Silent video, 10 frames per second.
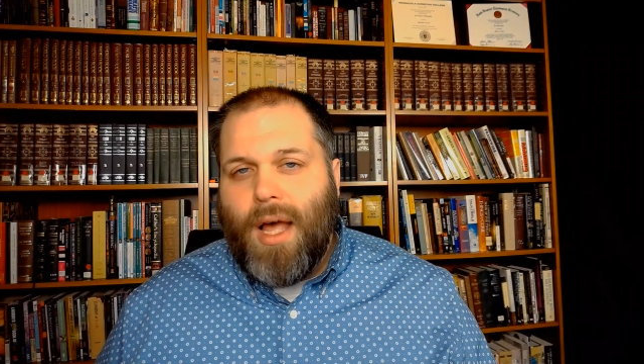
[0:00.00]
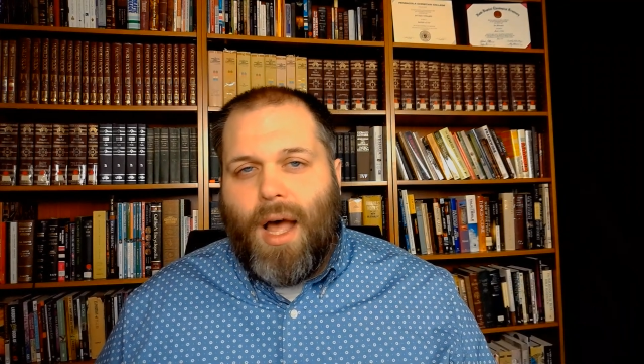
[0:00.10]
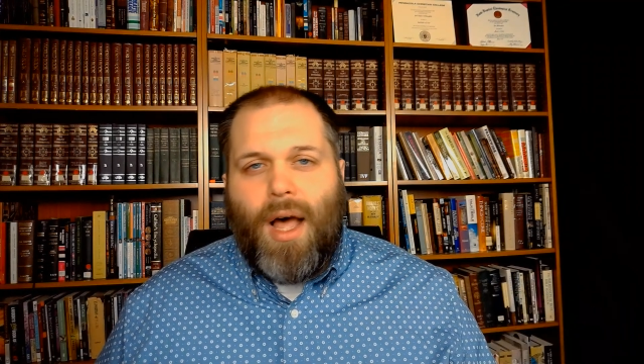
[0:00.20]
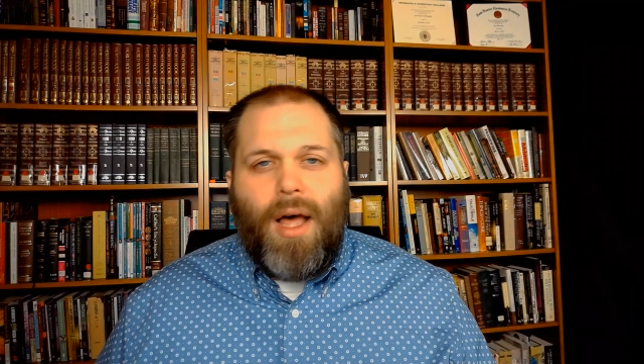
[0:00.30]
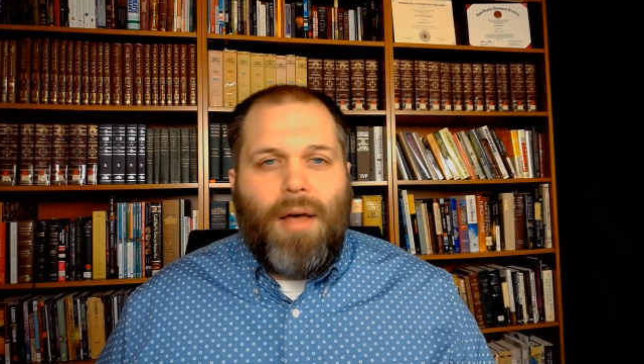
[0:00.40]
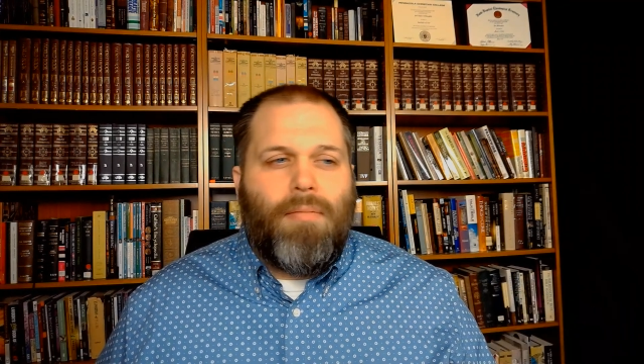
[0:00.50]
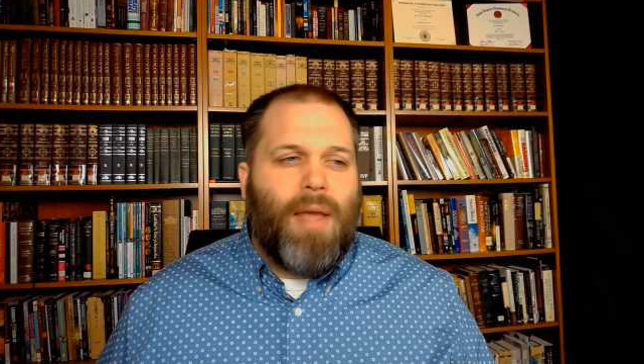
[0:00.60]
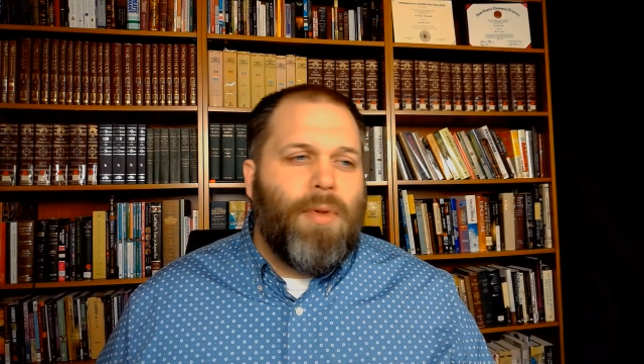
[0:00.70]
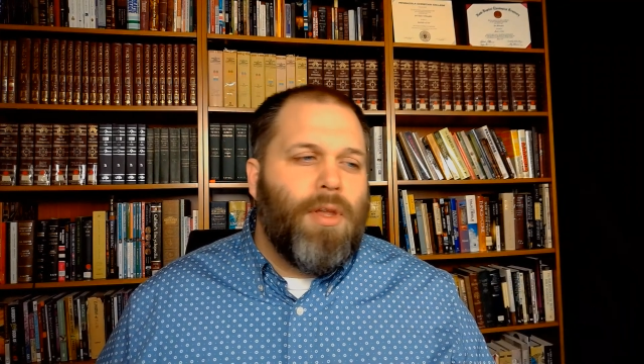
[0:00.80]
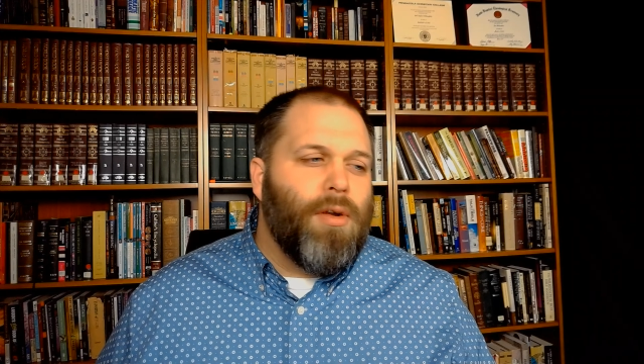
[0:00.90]

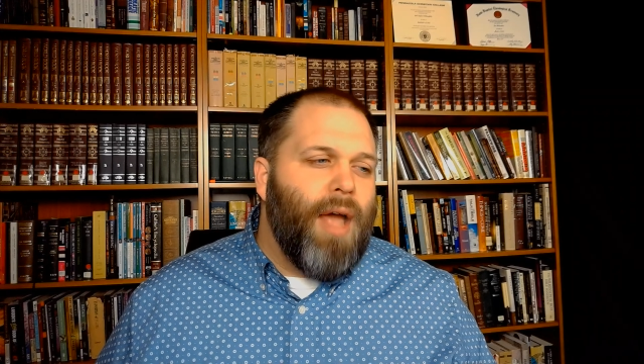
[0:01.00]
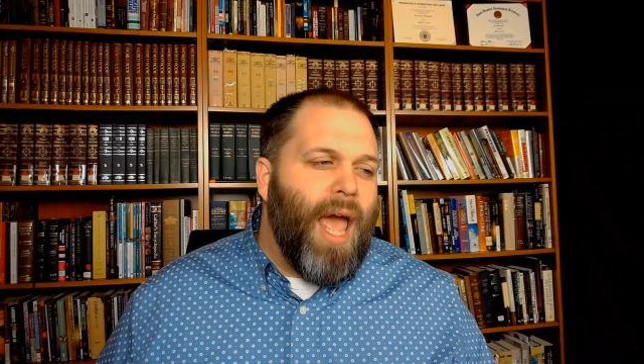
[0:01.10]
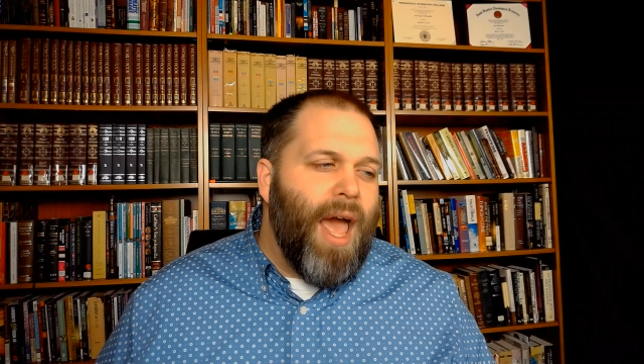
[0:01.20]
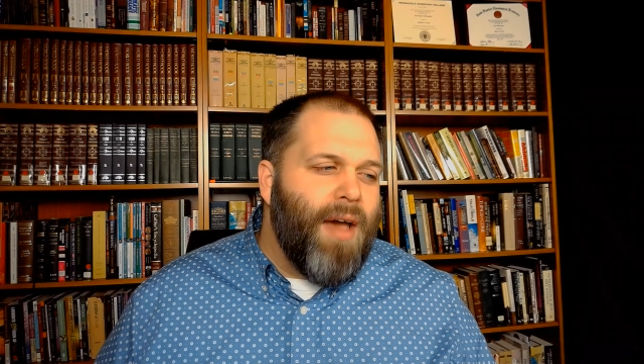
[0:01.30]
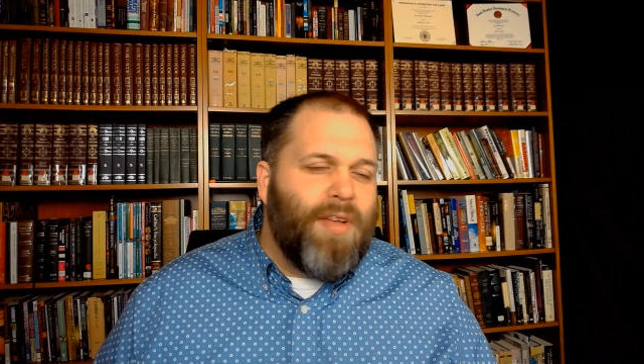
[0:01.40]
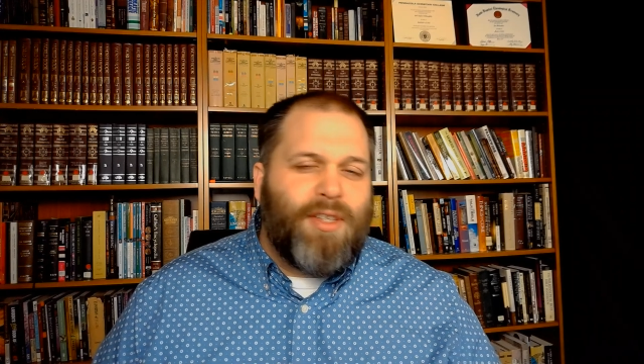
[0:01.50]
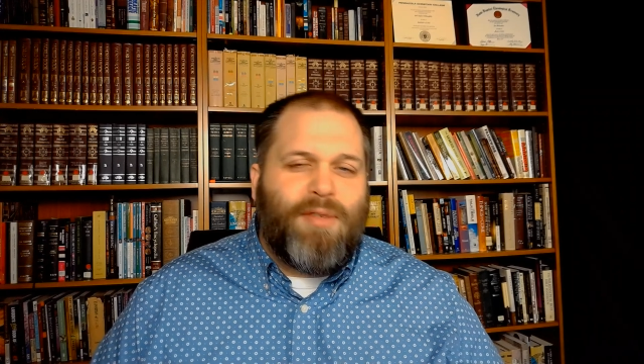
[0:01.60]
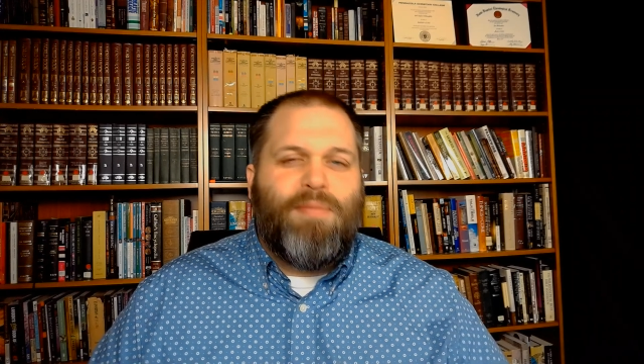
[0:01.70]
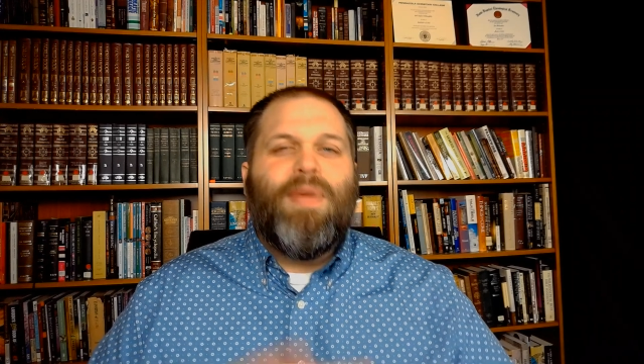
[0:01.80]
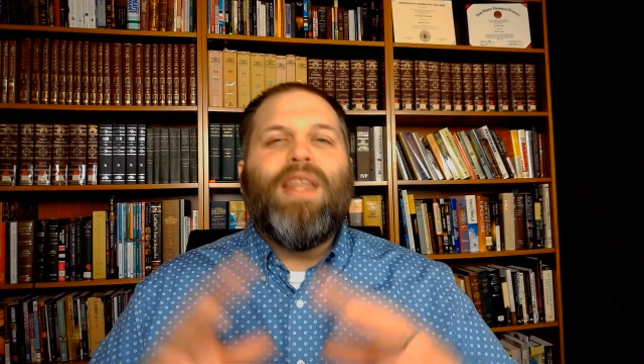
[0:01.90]
Maybe you don't have as
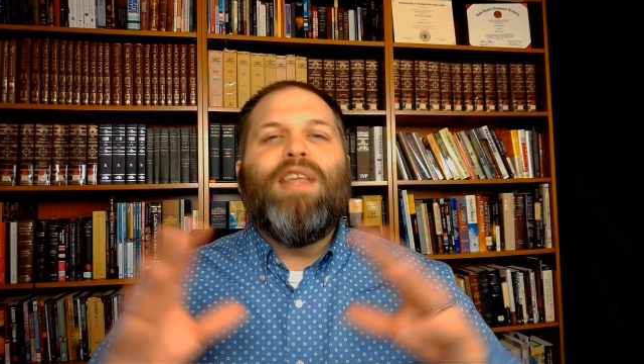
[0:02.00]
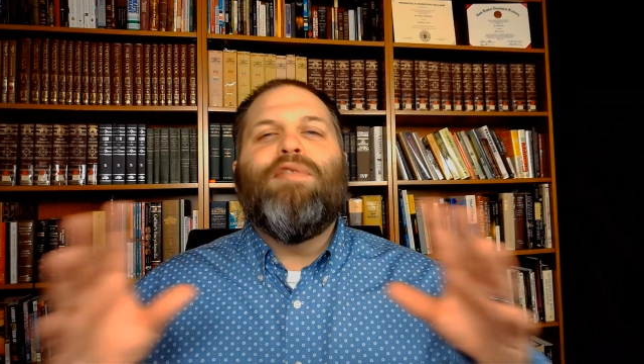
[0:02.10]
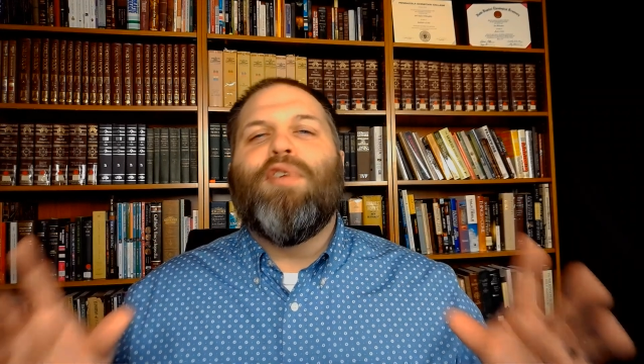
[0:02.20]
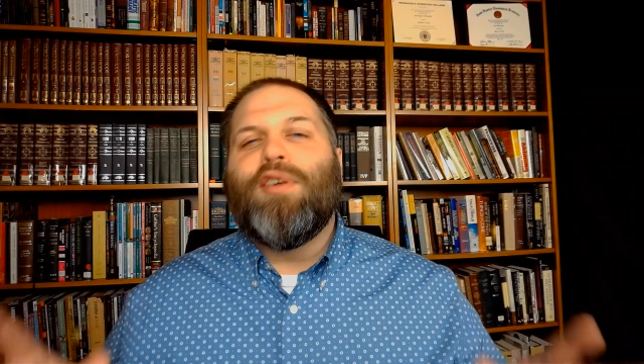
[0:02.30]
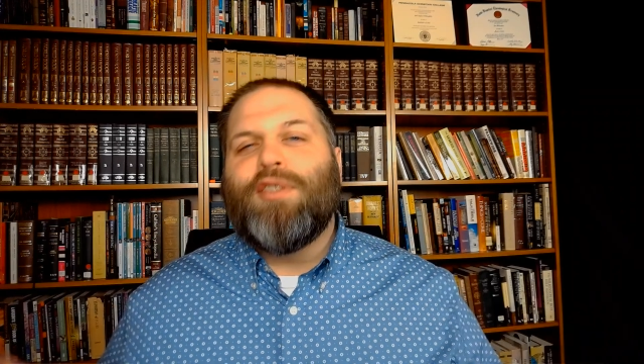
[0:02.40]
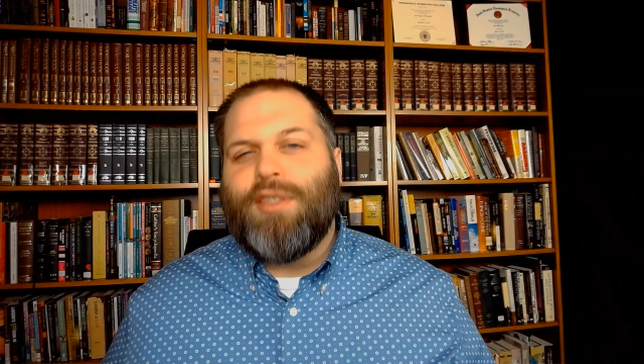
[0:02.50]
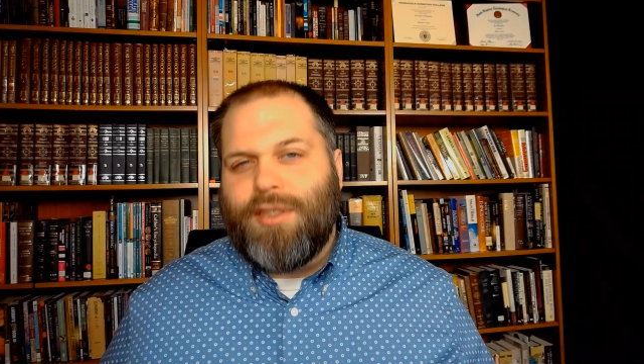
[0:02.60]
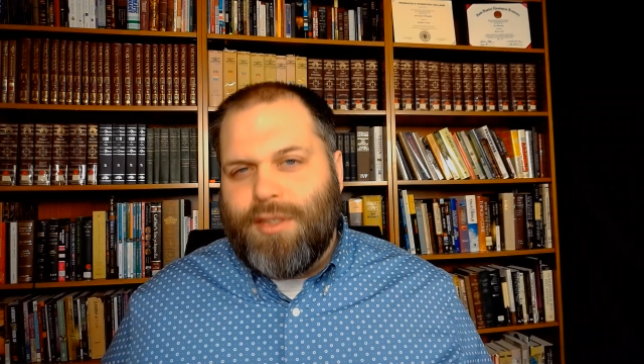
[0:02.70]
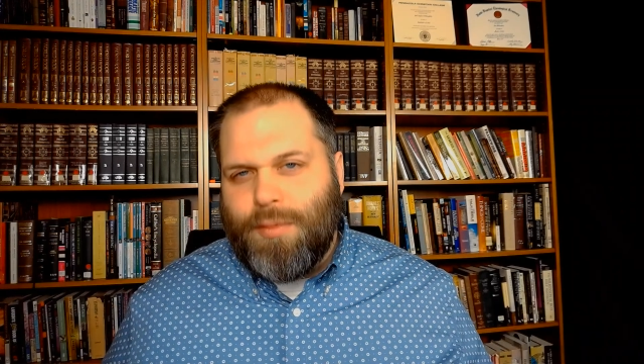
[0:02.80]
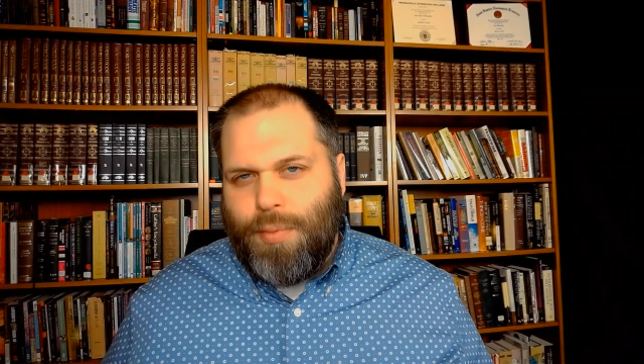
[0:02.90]
many
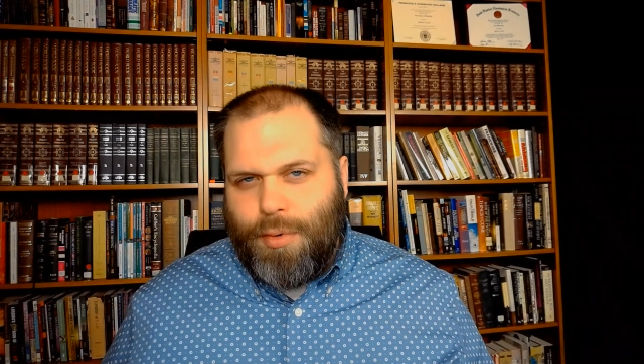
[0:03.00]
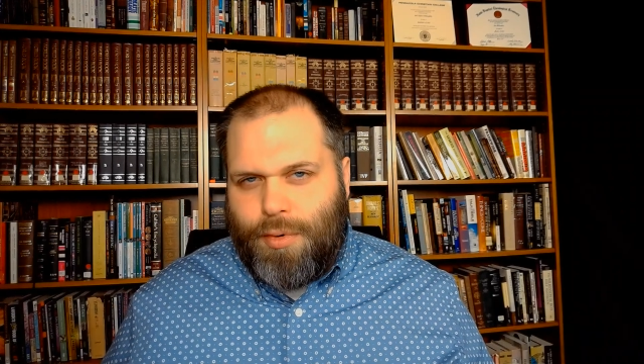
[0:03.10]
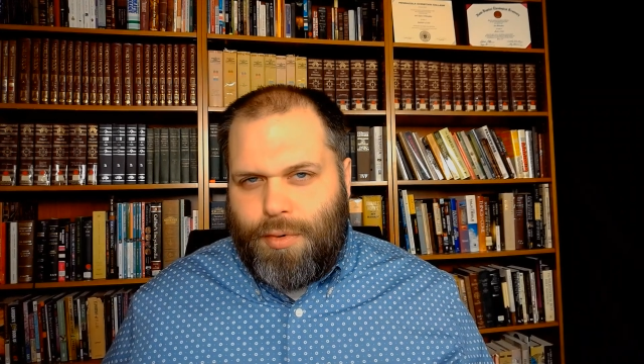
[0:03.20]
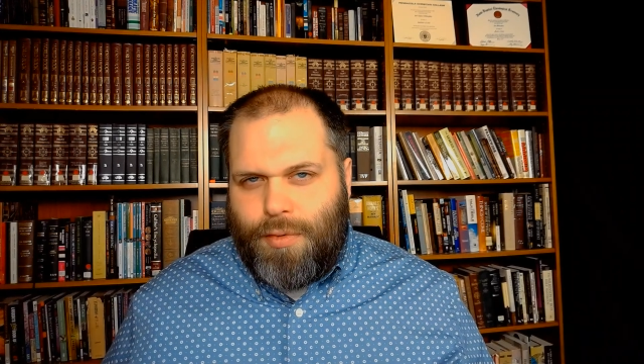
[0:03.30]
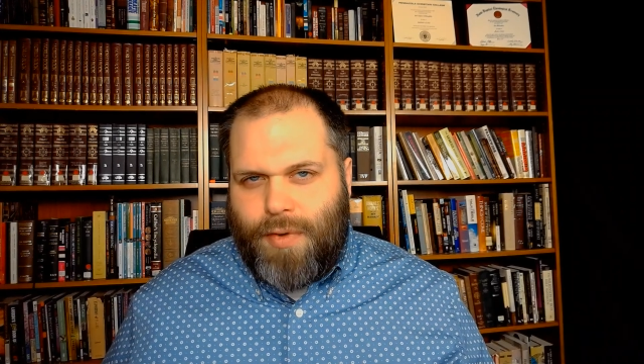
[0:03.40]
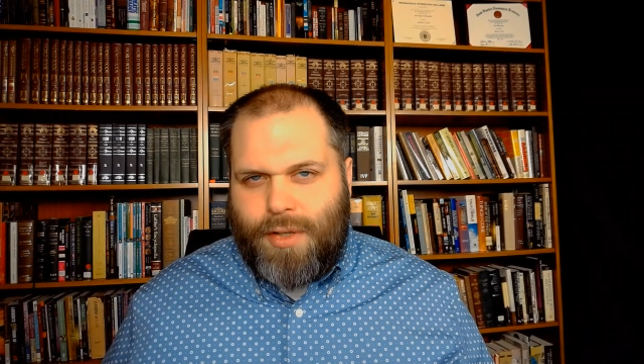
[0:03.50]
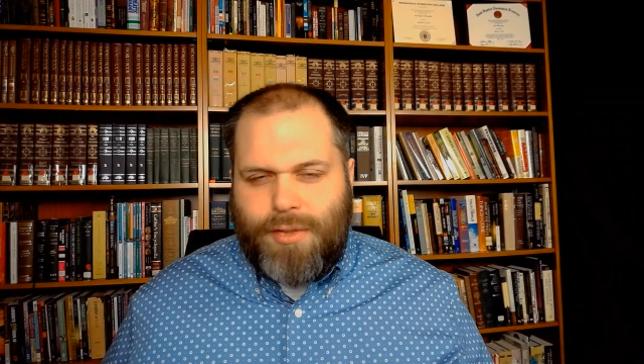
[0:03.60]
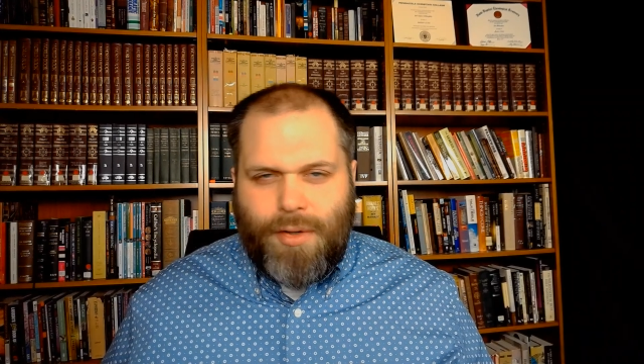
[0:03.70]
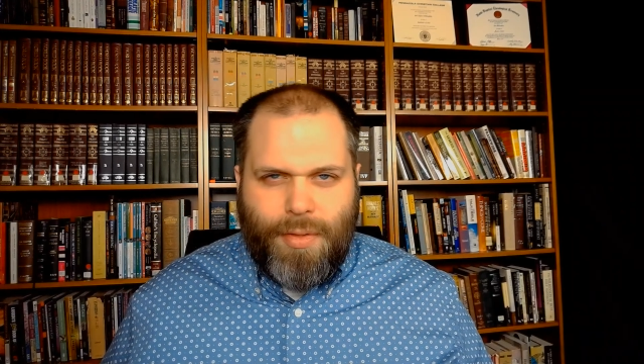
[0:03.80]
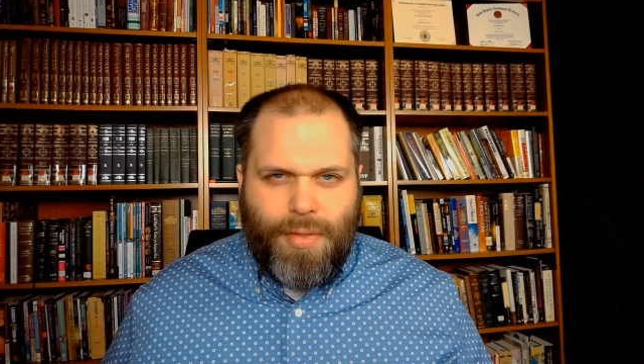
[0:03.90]
verses to prove a
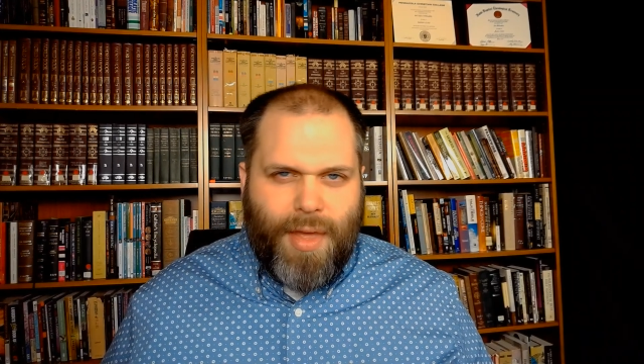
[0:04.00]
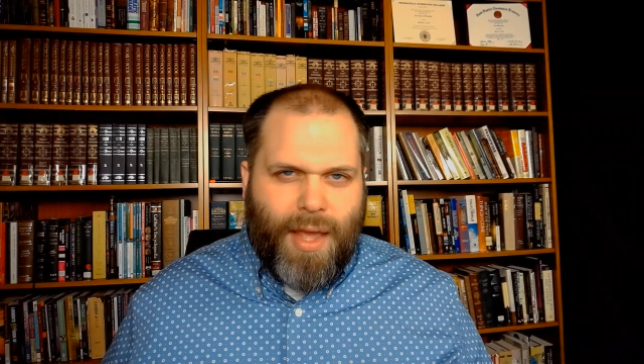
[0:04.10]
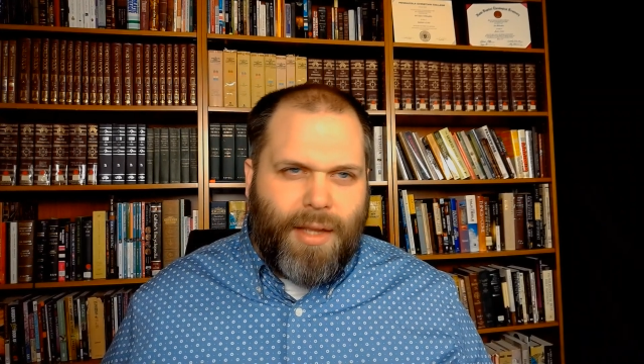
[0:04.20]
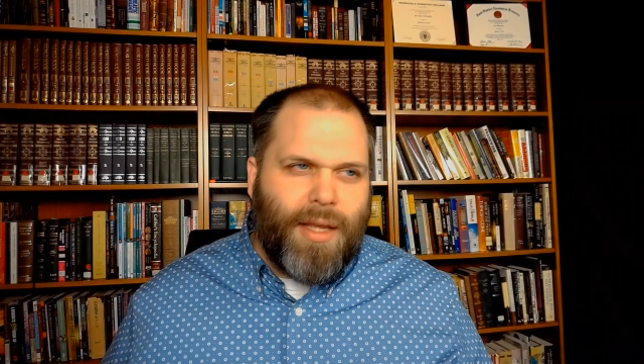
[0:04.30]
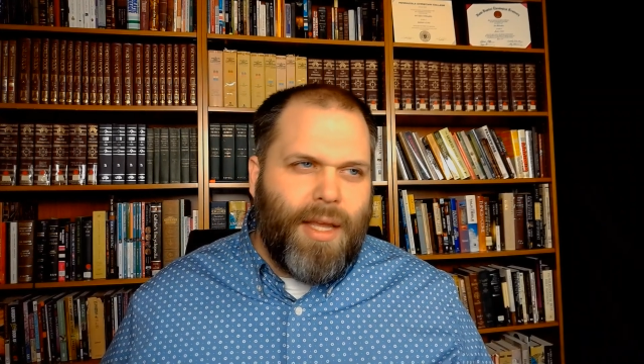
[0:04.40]
certain thing.